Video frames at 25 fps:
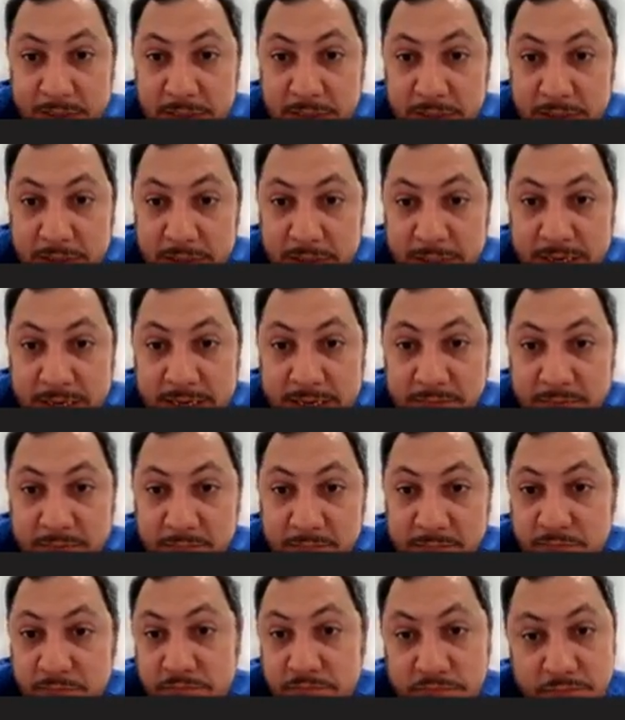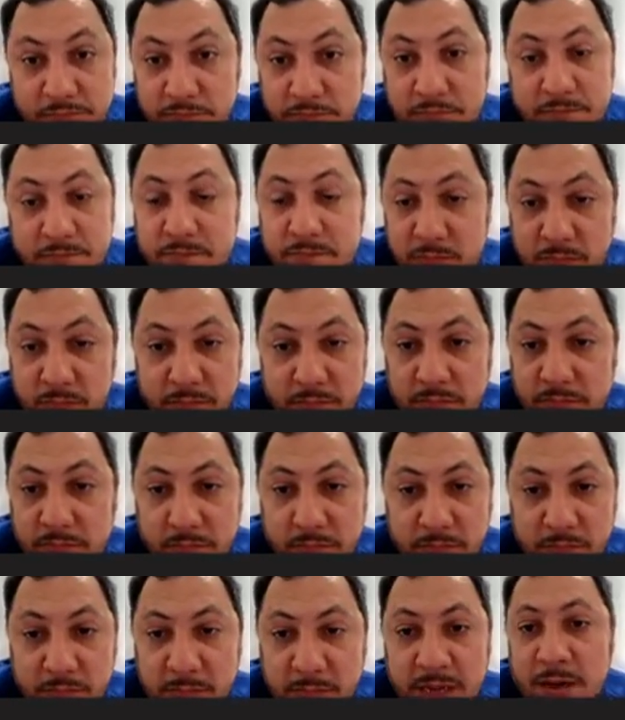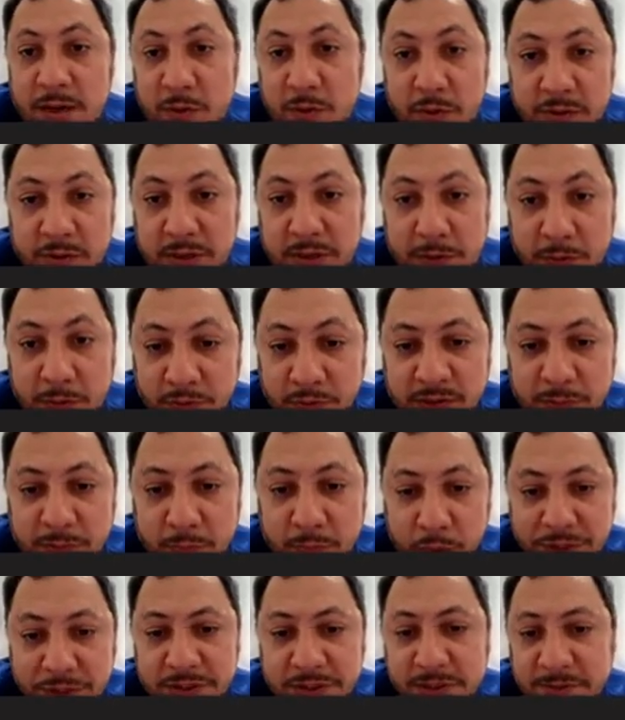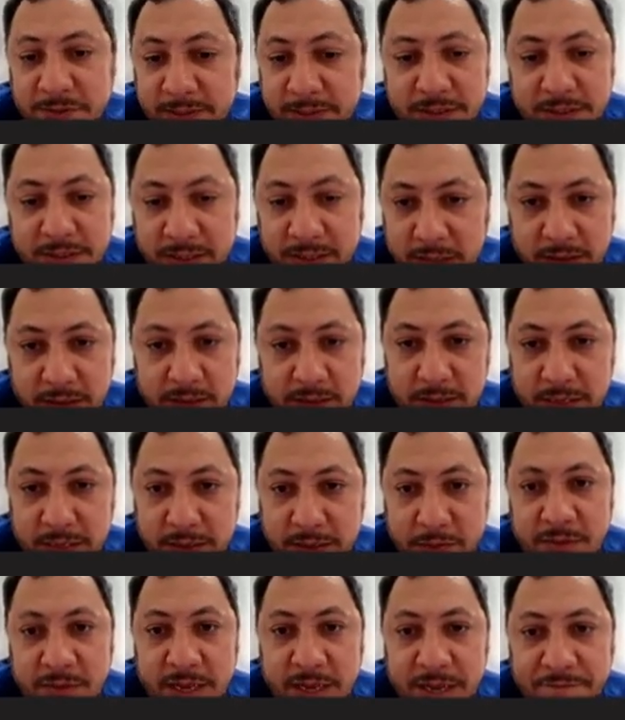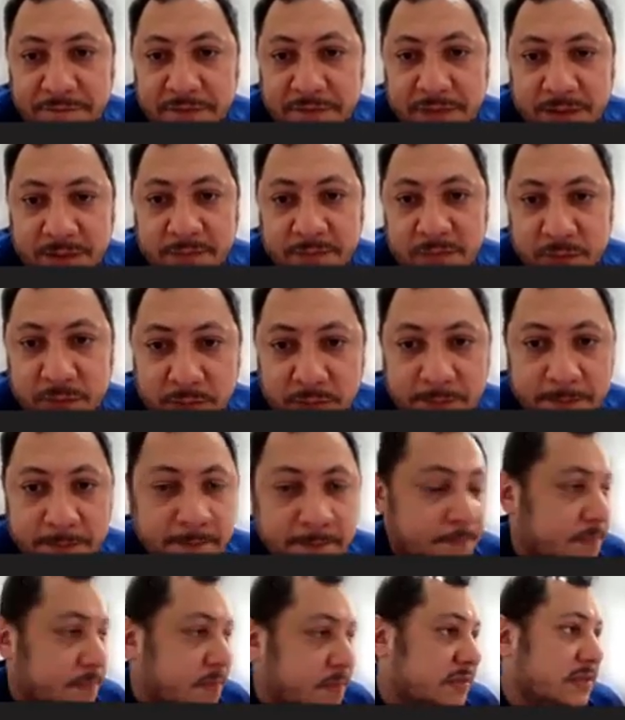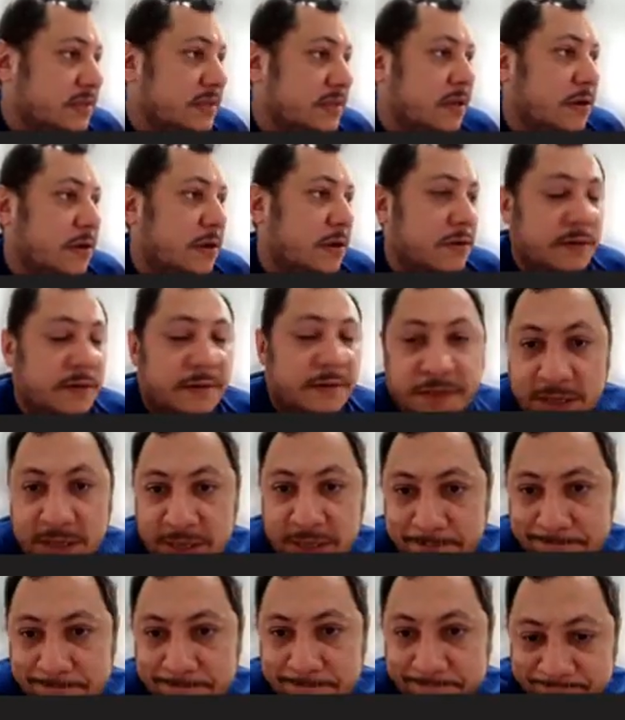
There are many other contributions, but I don't have time to say all of them.